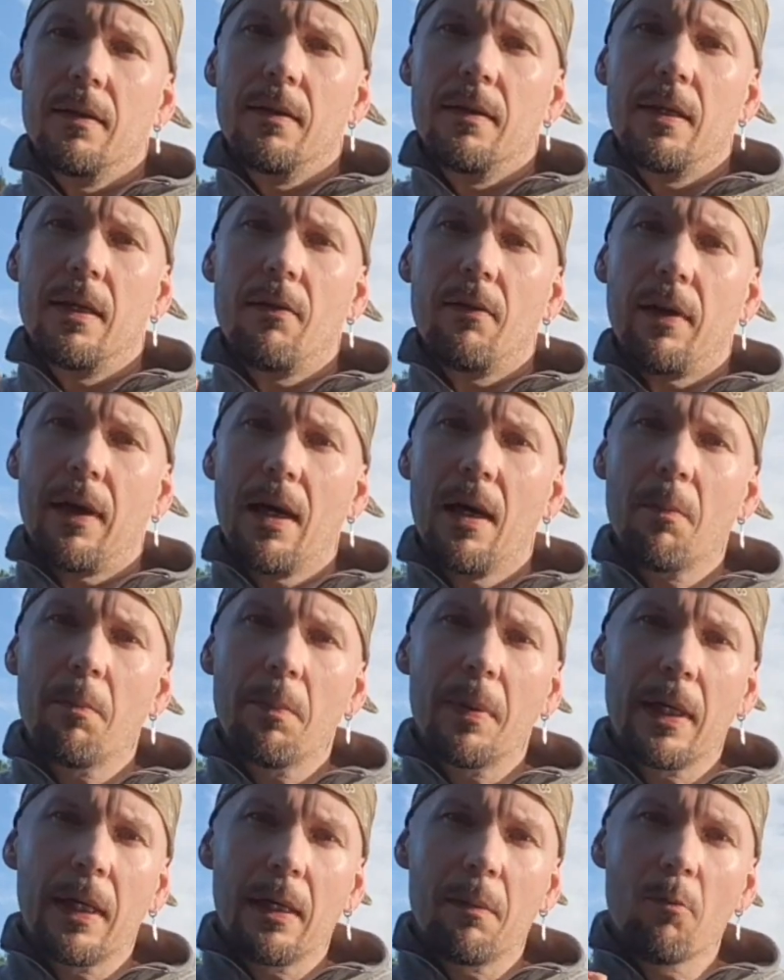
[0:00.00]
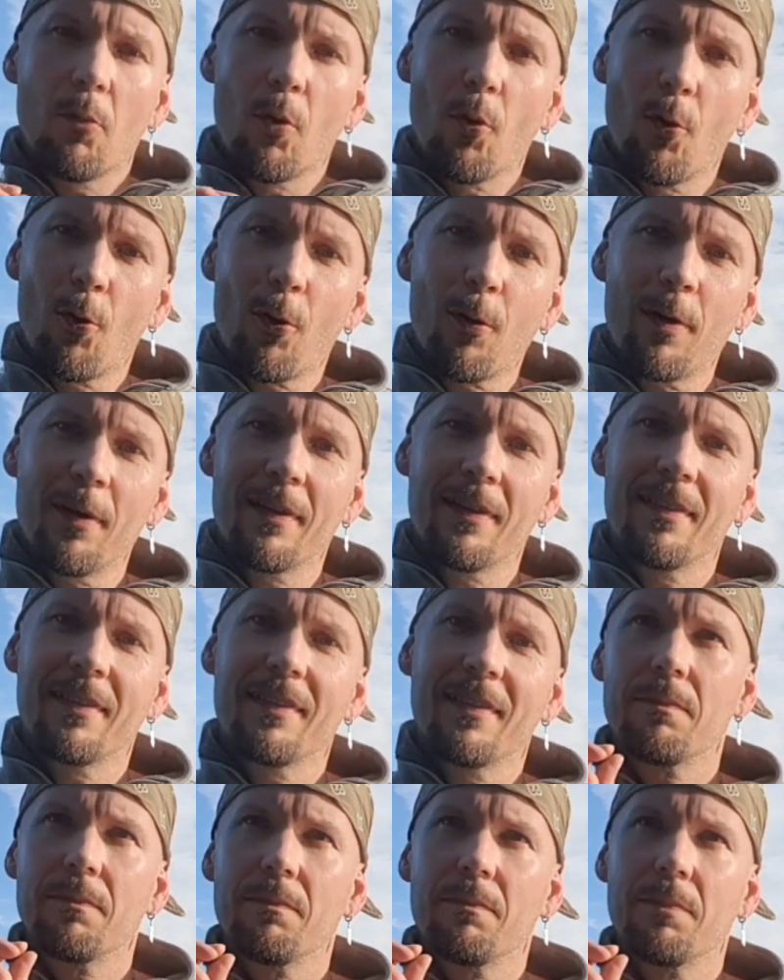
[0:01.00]
there can be more
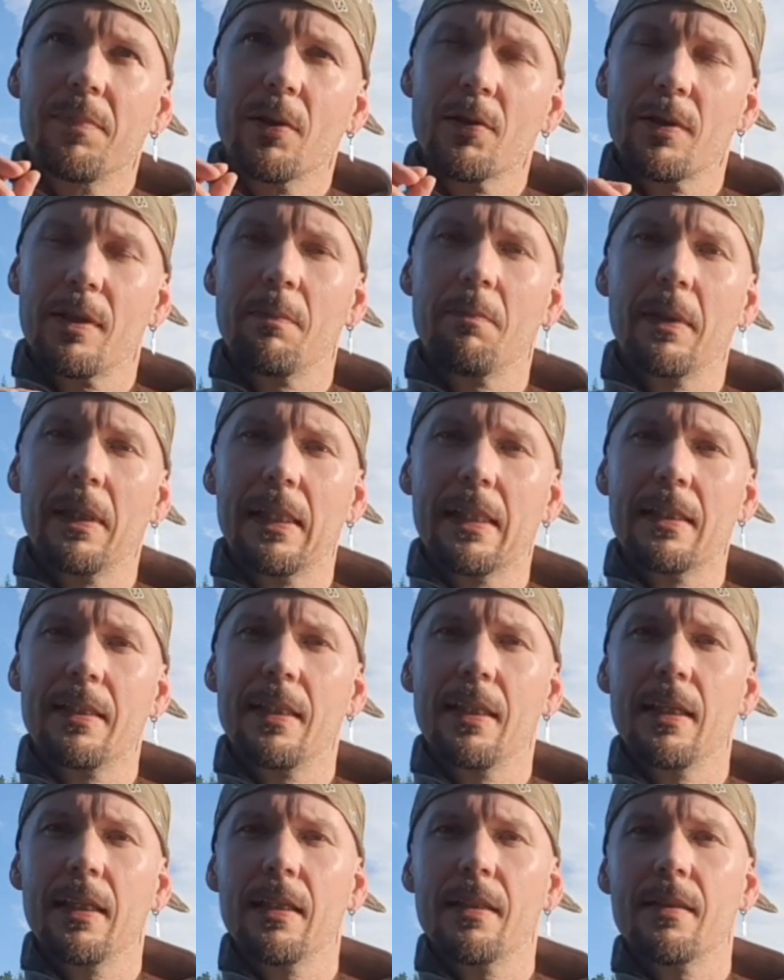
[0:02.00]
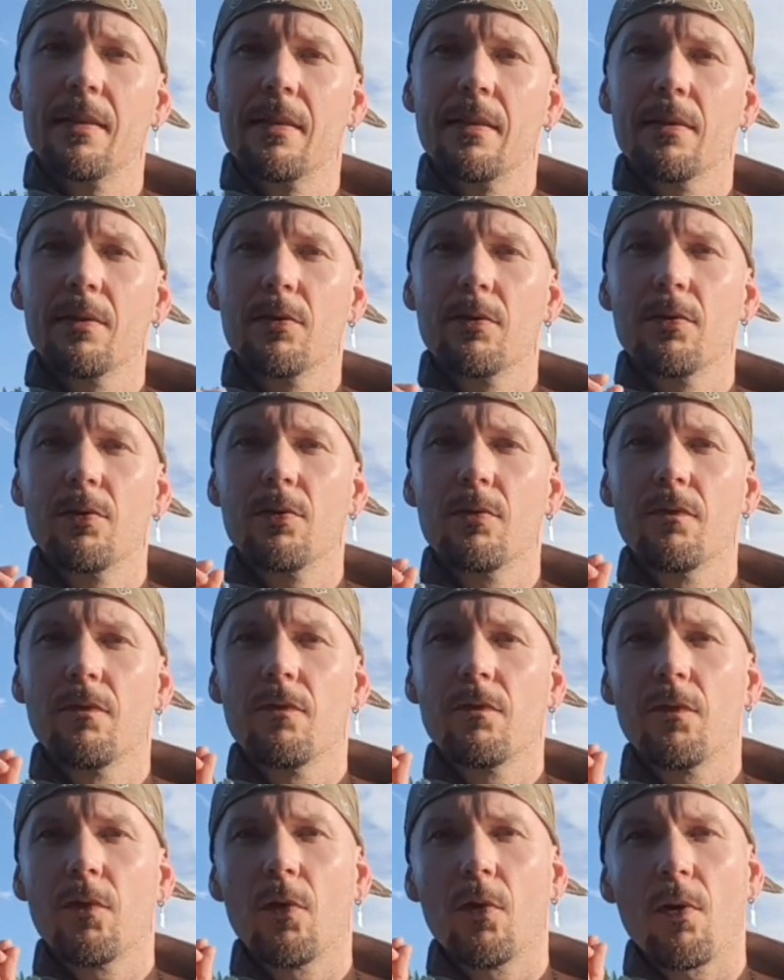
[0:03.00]
possibilities
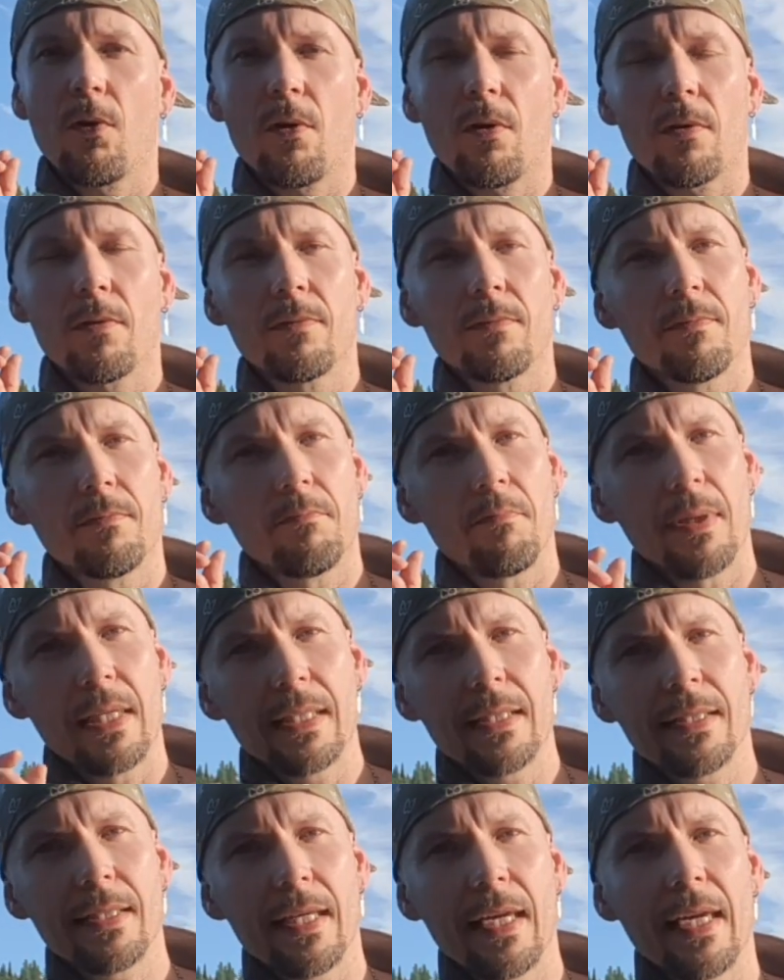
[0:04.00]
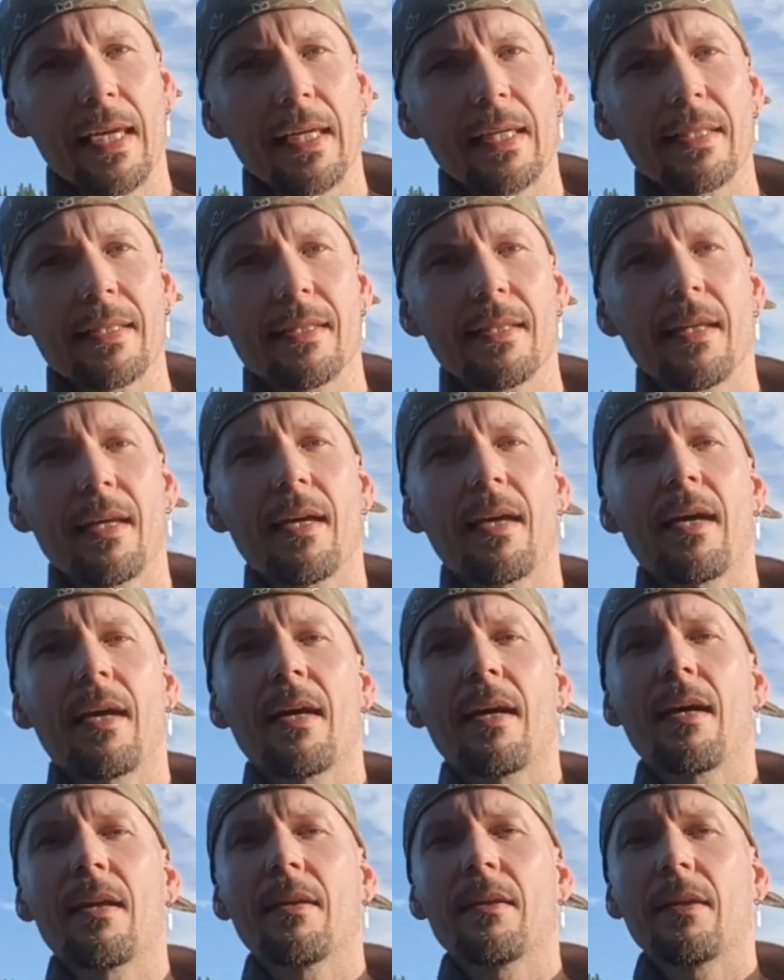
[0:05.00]
for mistakes.
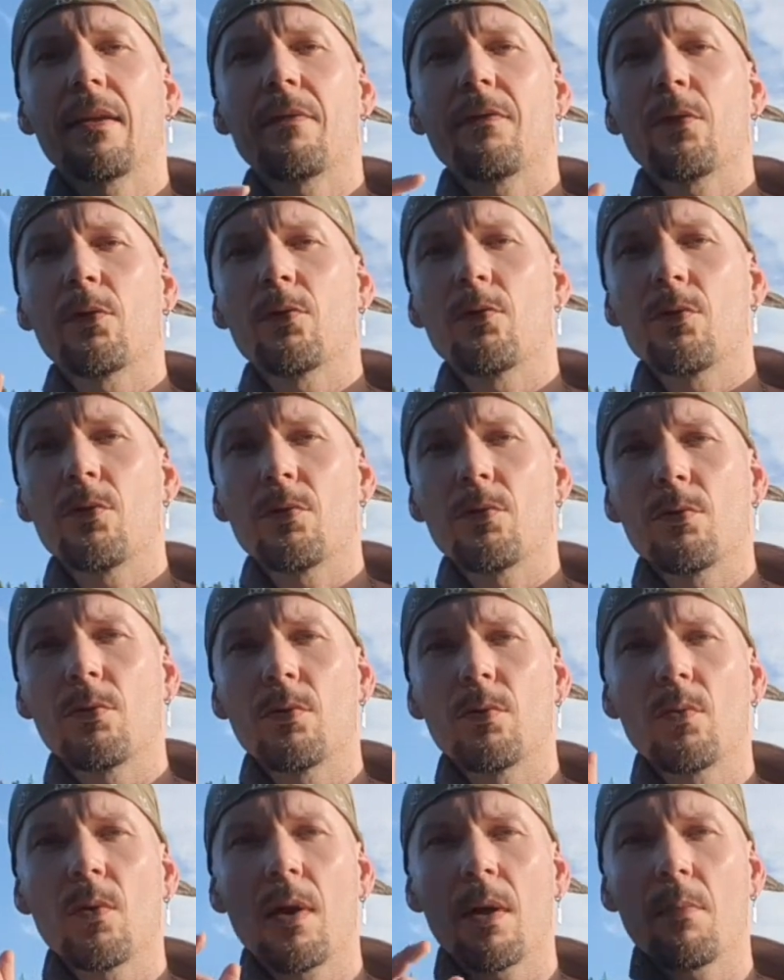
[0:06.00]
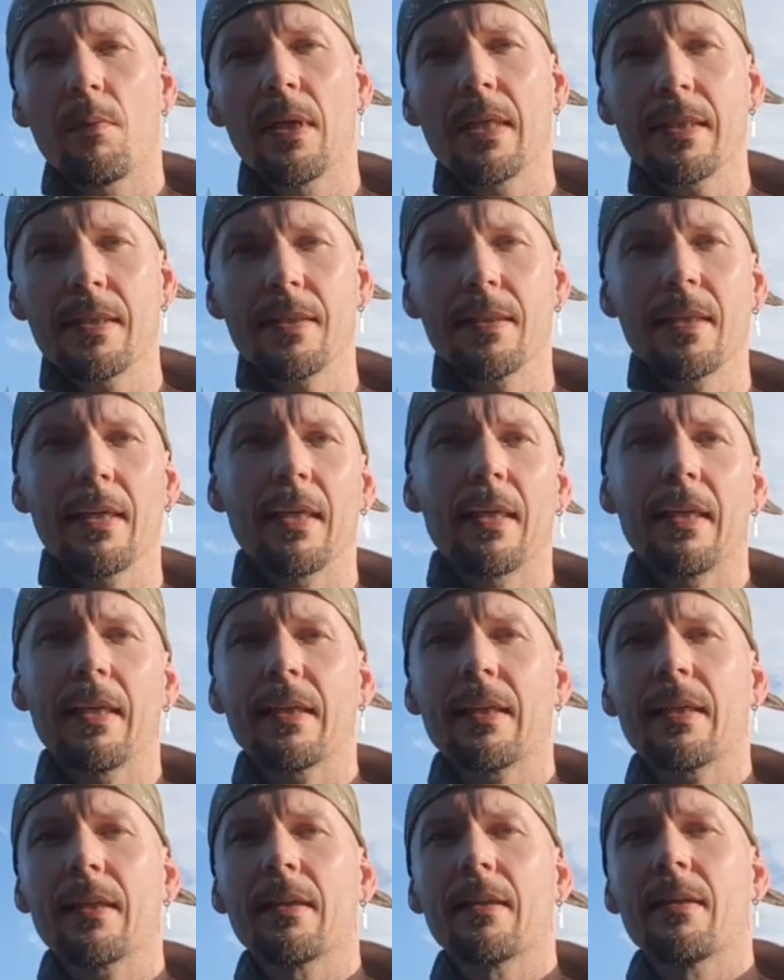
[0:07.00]
And if you do one
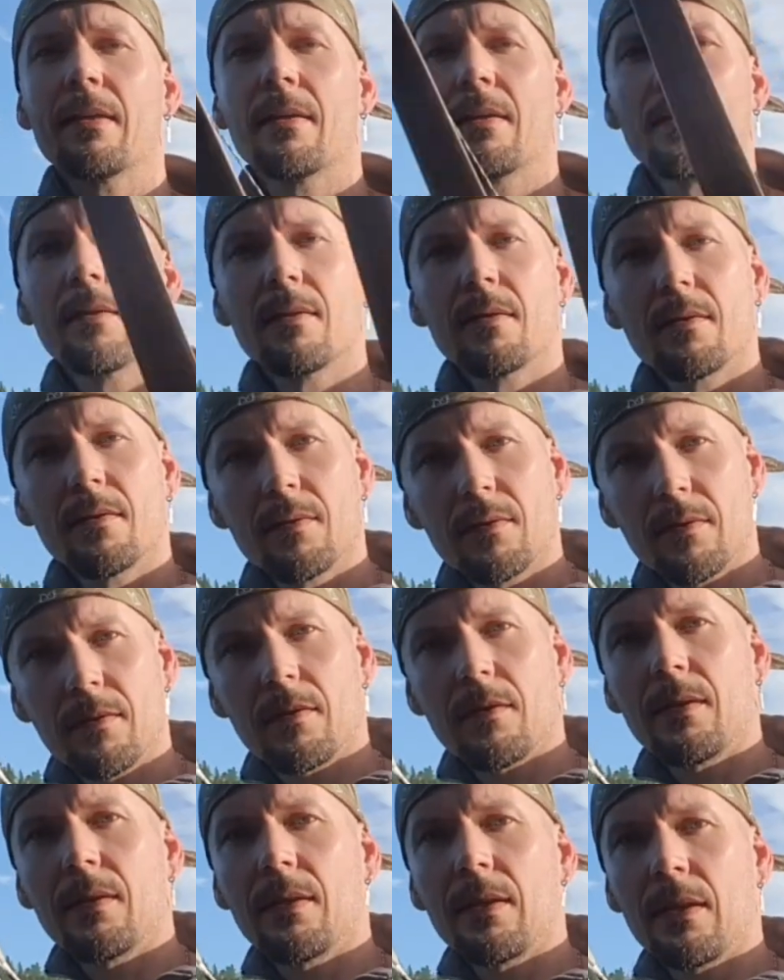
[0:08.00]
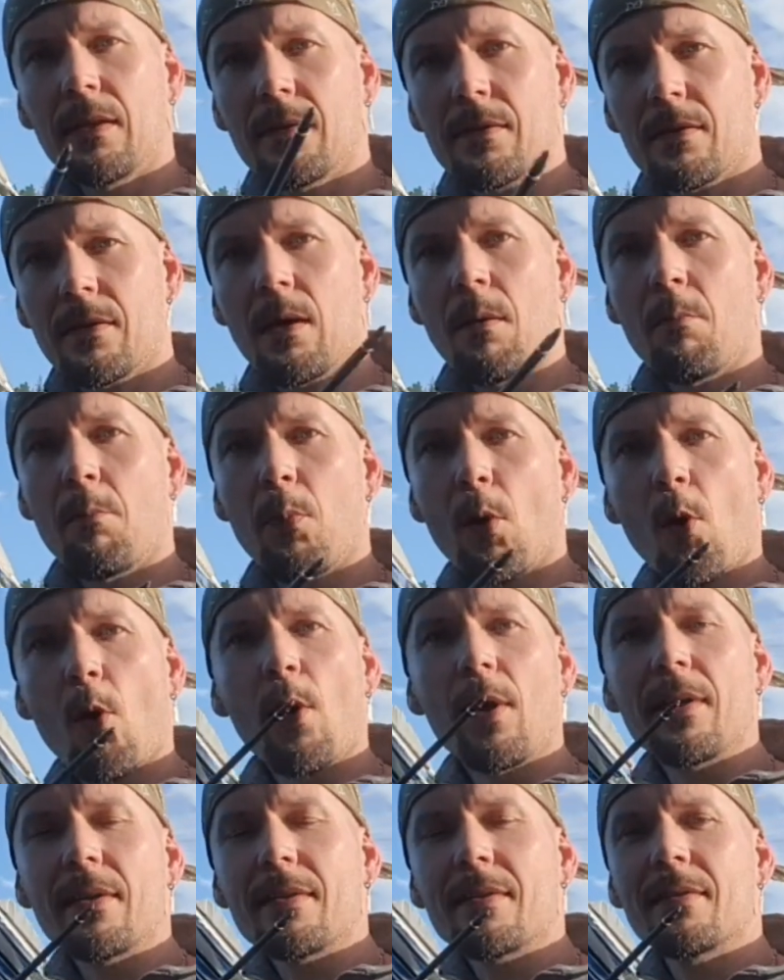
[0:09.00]
mistake in some
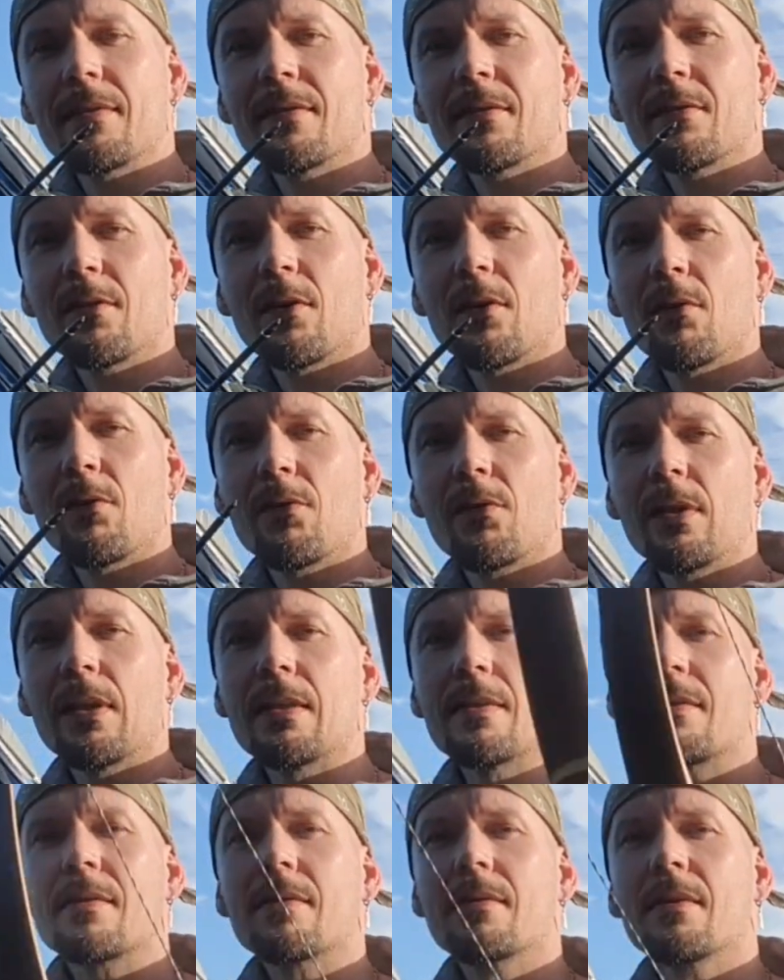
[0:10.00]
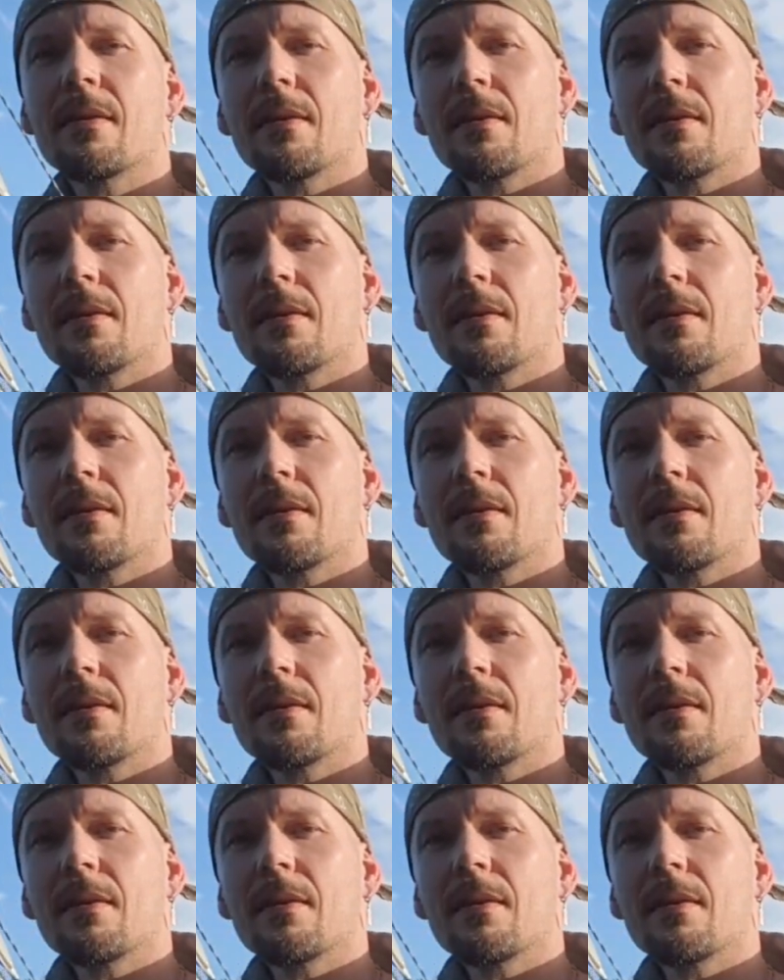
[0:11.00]
point of this